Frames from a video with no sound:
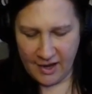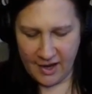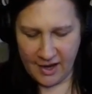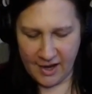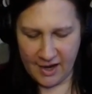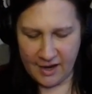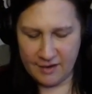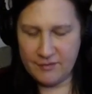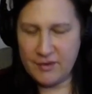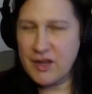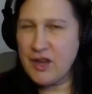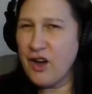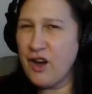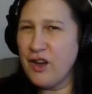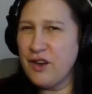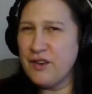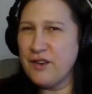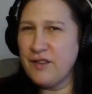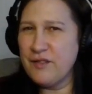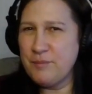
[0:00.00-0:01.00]
and they
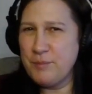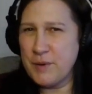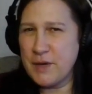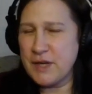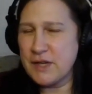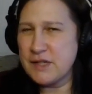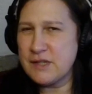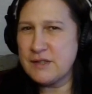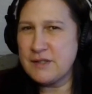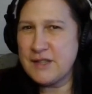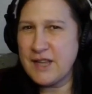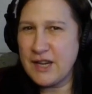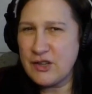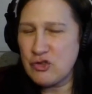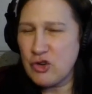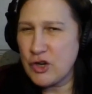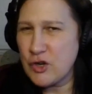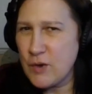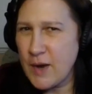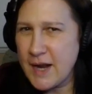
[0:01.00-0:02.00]
can't, because they're
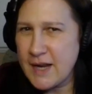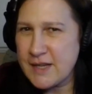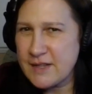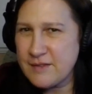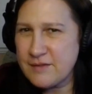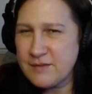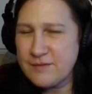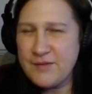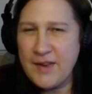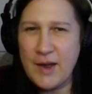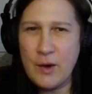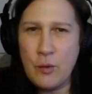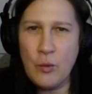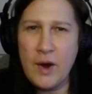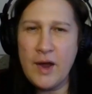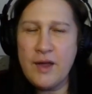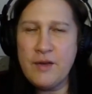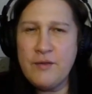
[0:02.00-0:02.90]
trying to act that way,